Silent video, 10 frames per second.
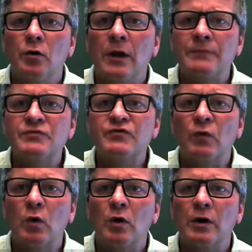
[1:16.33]
Google
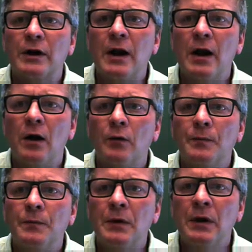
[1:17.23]
Apps for Work
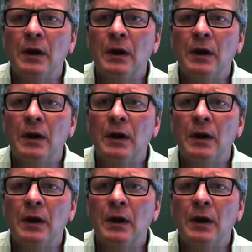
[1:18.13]
account,